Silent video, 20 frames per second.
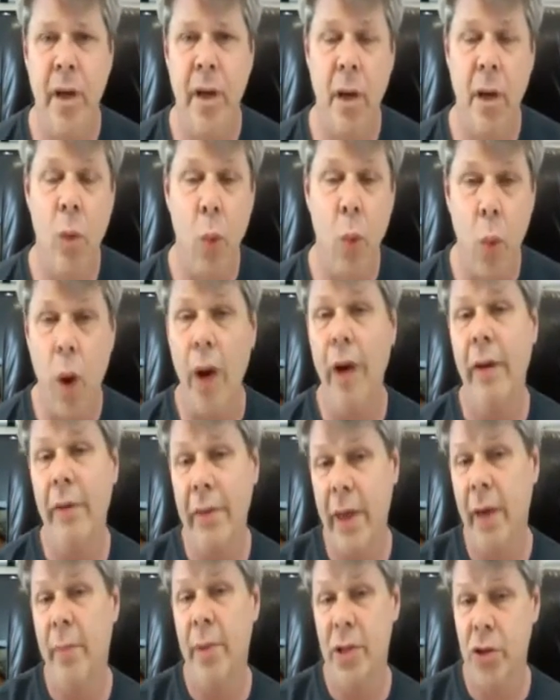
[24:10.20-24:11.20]
uh, one
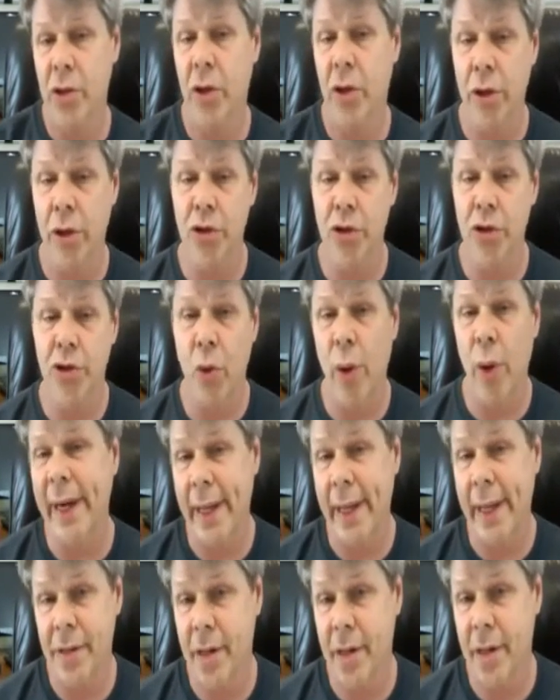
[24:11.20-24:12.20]
of them is going to
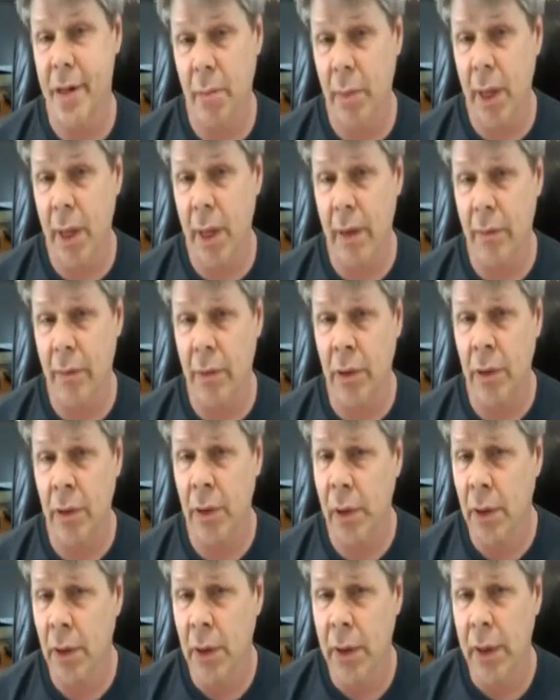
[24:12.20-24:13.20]
join at some level.
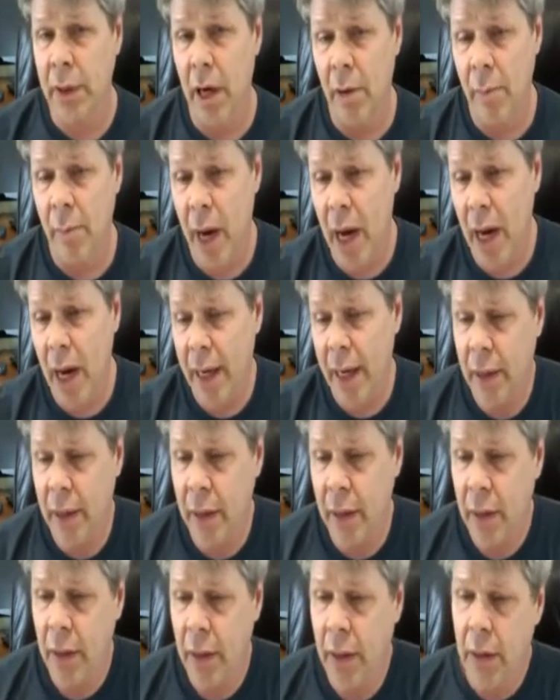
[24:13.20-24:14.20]
Mm-hmm. Now,
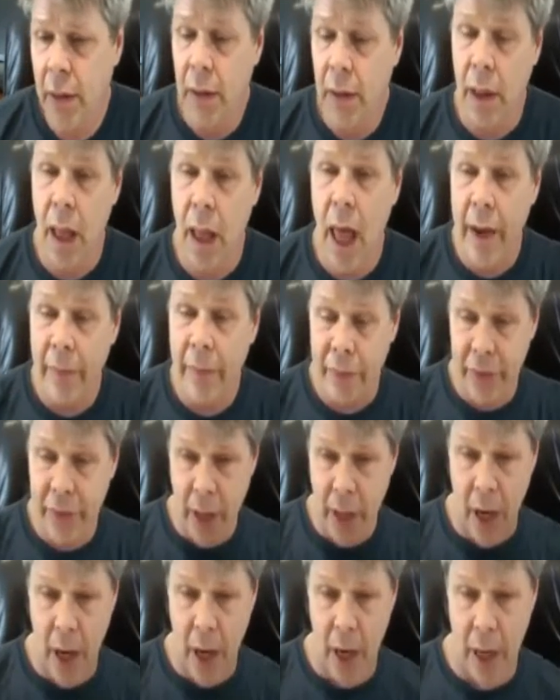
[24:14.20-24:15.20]
my
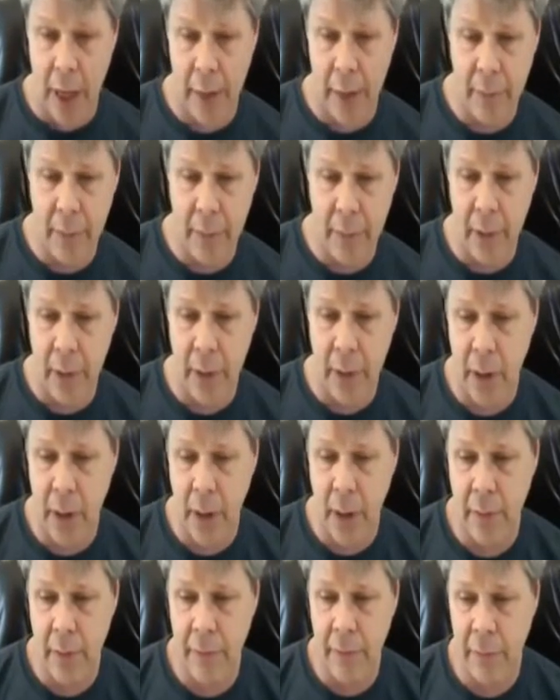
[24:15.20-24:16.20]
lifetime
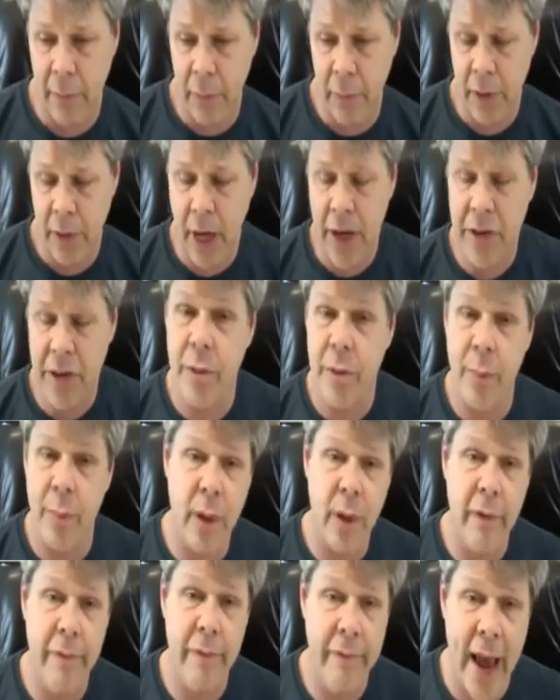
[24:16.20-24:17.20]
of
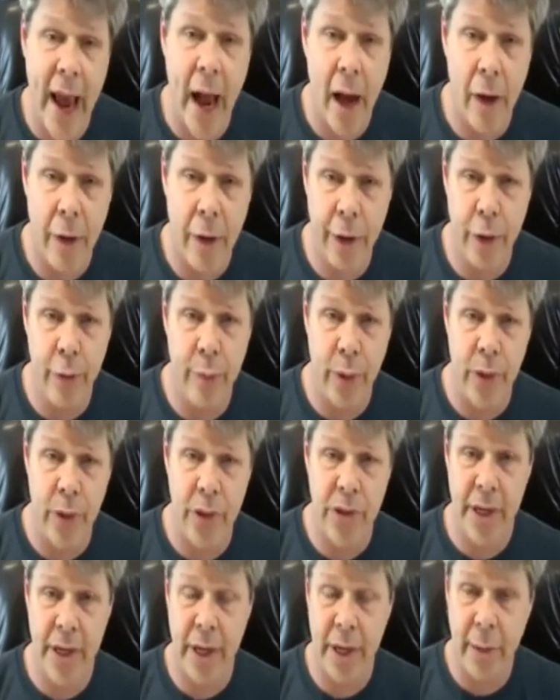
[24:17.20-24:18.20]
customer value
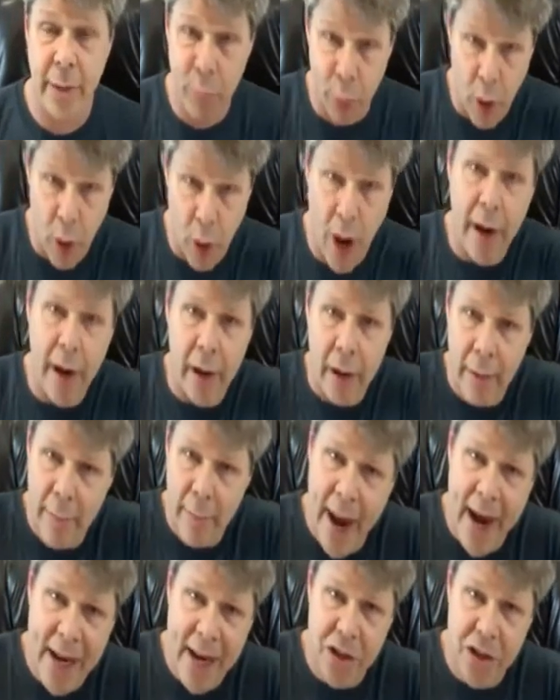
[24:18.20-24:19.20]
per se prior to
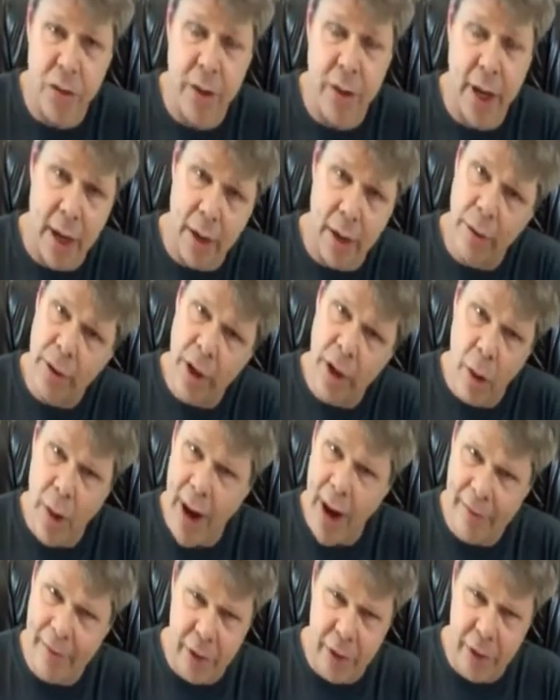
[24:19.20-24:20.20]
mastery, I don't
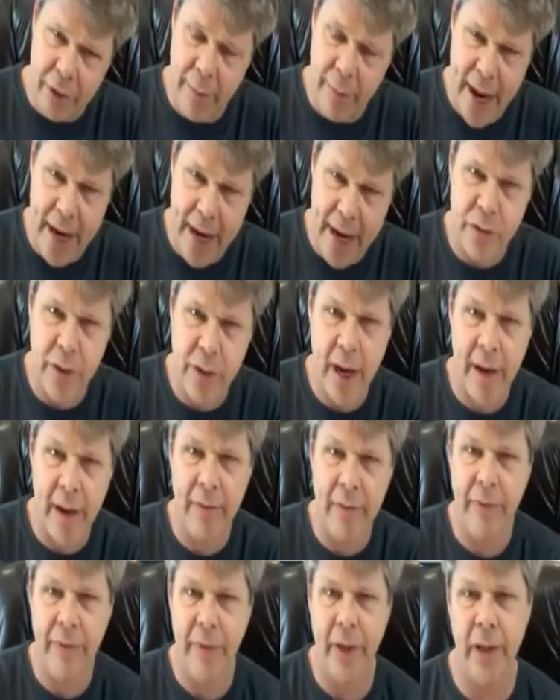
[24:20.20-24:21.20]
know after mastery, I
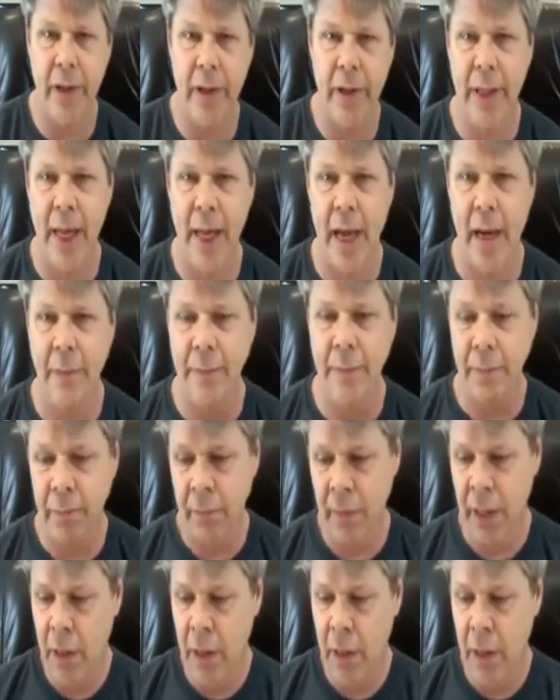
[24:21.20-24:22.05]
haven't figured it out.